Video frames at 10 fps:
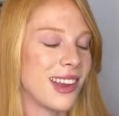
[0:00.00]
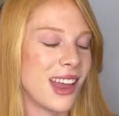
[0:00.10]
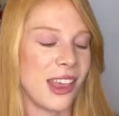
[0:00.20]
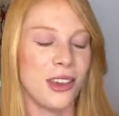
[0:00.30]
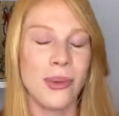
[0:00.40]

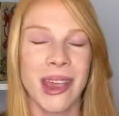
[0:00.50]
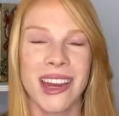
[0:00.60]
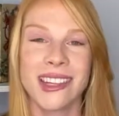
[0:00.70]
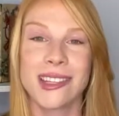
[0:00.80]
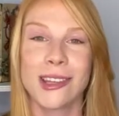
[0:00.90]
and you can make it
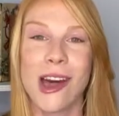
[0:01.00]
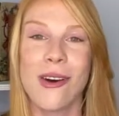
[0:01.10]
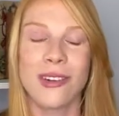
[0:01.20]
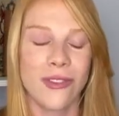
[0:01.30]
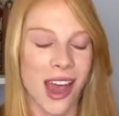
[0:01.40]
as slow
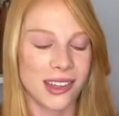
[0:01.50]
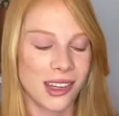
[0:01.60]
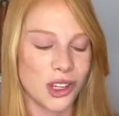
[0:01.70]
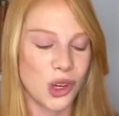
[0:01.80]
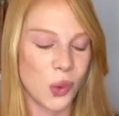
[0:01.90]
and fast
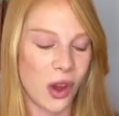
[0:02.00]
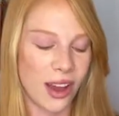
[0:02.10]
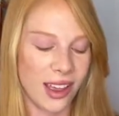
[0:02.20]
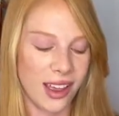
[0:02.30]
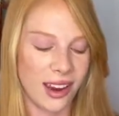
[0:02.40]
as you
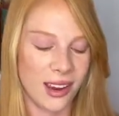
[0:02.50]
want.